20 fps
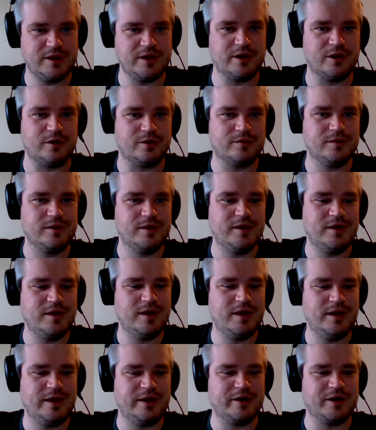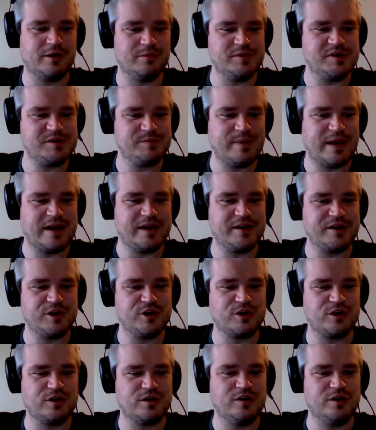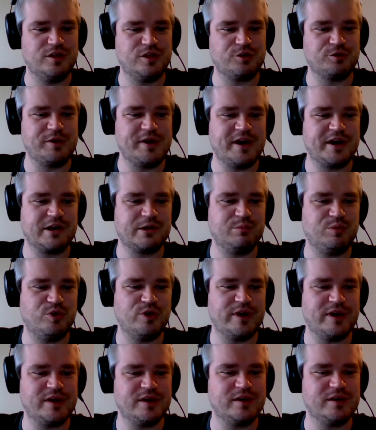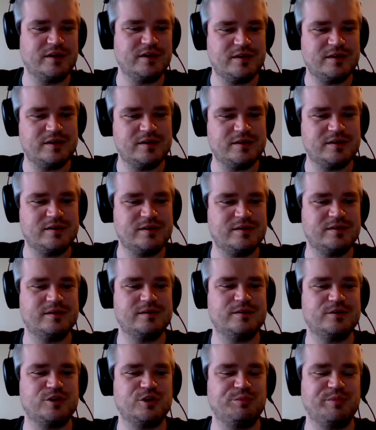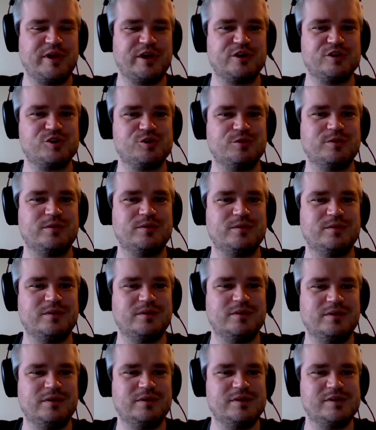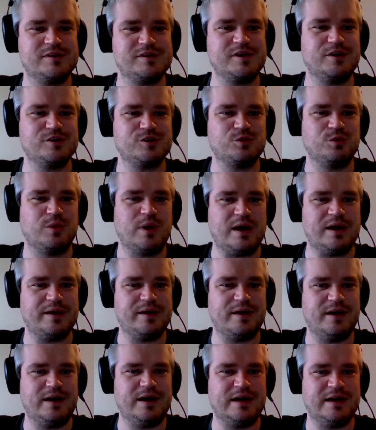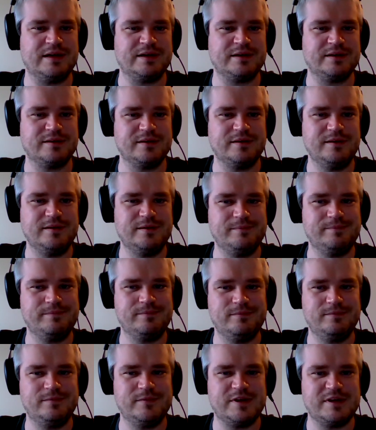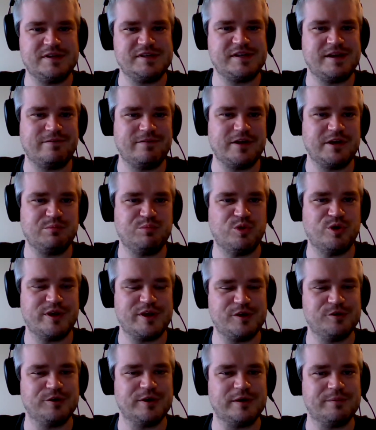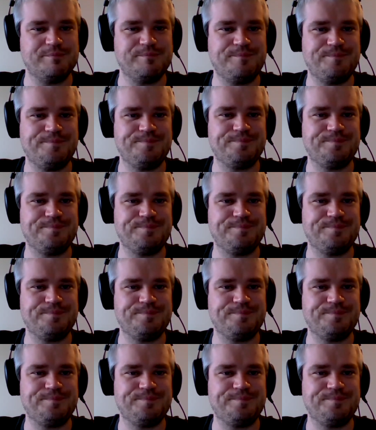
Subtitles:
You know, they're going to be spending your 300-point Terminator Assault Squad on a 70-point unit.